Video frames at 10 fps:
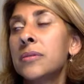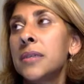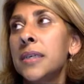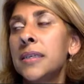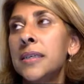
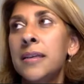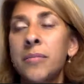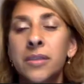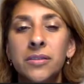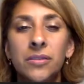18
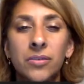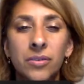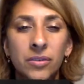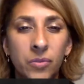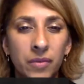months ago
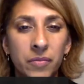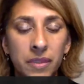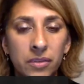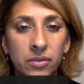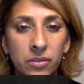to 12
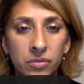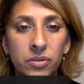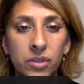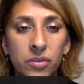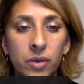months ago, there
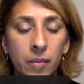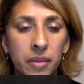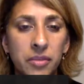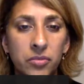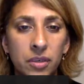was a new
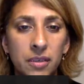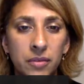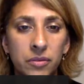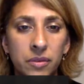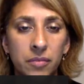MS drug
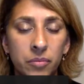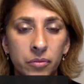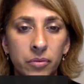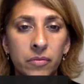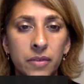that was
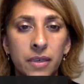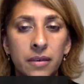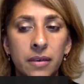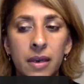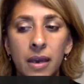approved,
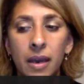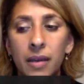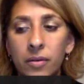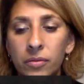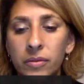and I
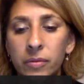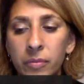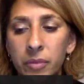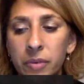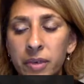know some of
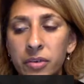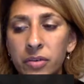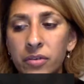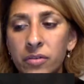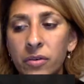my
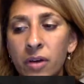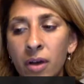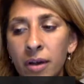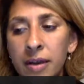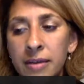patients are
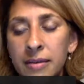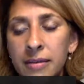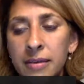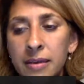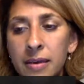on it.
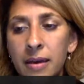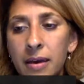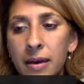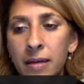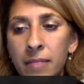
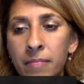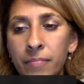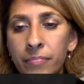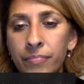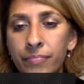
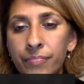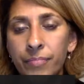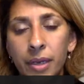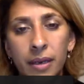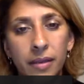
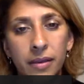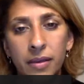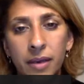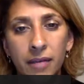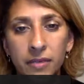But I think
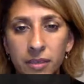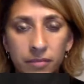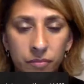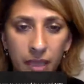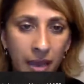you have
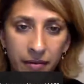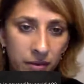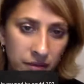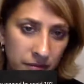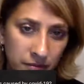to,
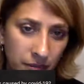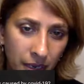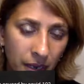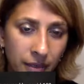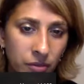
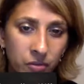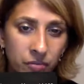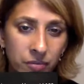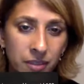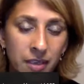I don't,
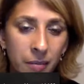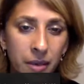it's not my.